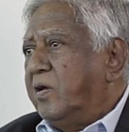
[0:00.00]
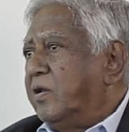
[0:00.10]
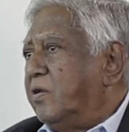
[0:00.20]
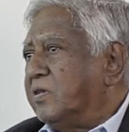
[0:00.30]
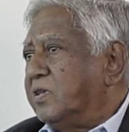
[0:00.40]

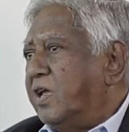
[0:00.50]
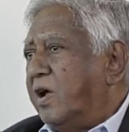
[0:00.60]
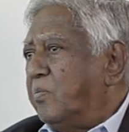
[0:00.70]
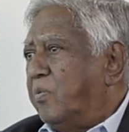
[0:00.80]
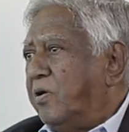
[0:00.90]
And as a
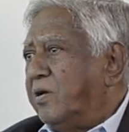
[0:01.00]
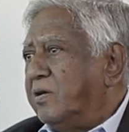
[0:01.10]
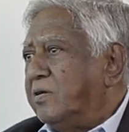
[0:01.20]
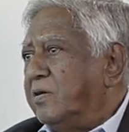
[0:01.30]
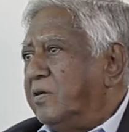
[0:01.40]
young boy,
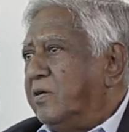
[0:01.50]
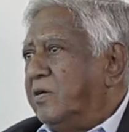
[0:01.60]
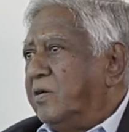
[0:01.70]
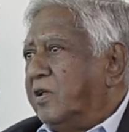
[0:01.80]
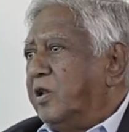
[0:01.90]

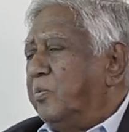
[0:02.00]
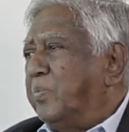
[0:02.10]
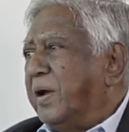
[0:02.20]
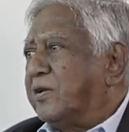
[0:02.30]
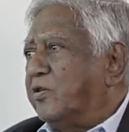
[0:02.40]
it
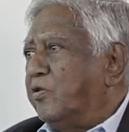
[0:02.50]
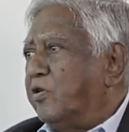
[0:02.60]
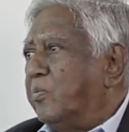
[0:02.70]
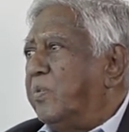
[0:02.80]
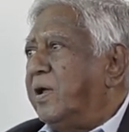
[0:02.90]
impacted on
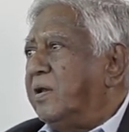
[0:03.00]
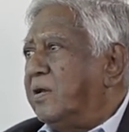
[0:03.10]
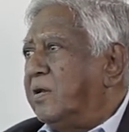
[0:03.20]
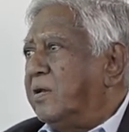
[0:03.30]
your mind